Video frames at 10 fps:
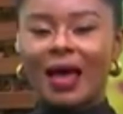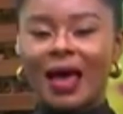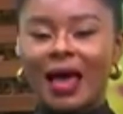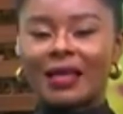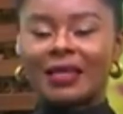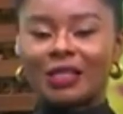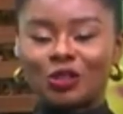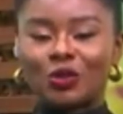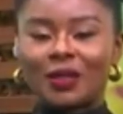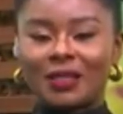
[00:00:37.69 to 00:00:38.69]
and
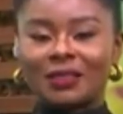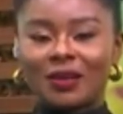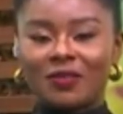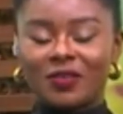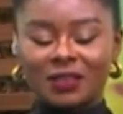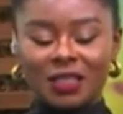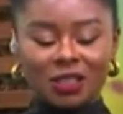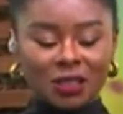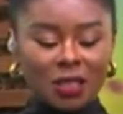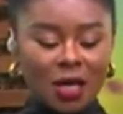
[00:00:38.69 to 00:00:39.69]
enjoy this
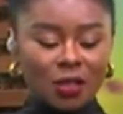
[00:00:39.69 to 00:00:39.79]
conversation.